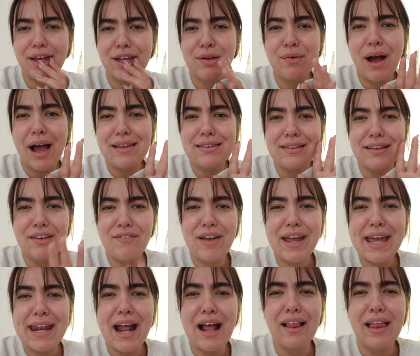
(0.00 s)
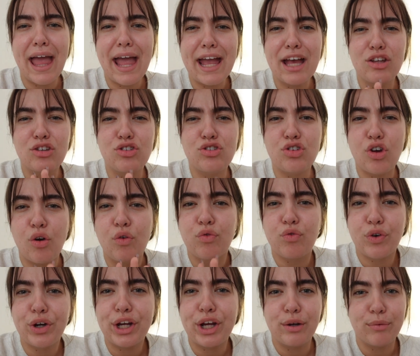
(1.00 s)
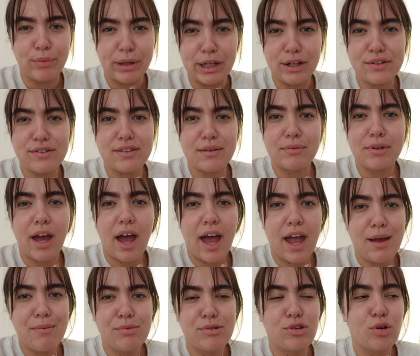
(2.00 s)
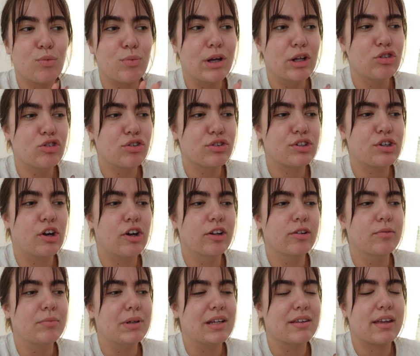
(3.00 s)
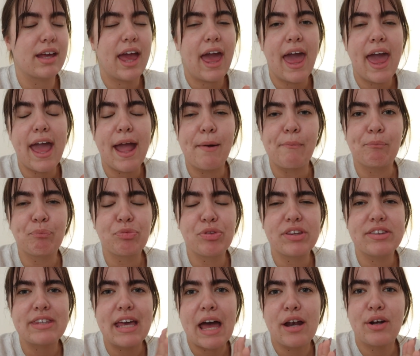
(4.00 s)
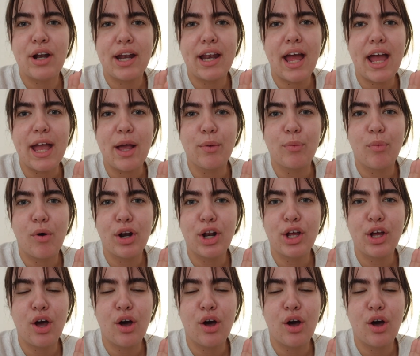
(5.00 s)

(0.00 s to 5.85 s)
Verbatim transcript: You guys, living in LA is so freaking weird sometimes. So Will just called me. He's like, hey, Saturday night, want to